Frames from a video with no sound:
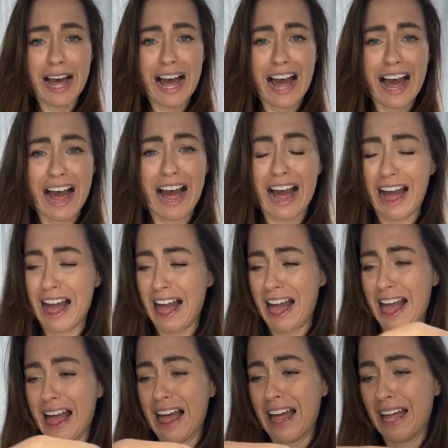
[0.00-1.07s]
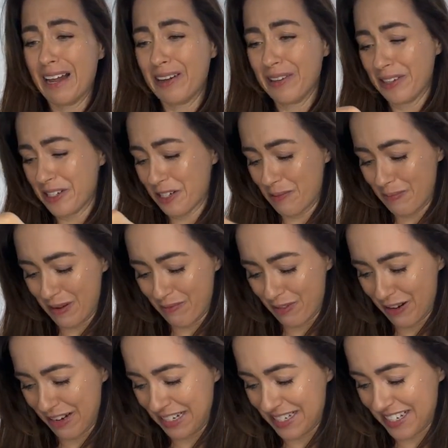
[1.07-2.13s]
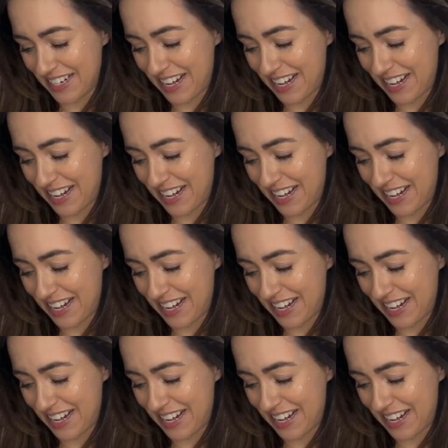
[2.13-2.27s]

Ah, on the top I'm wearing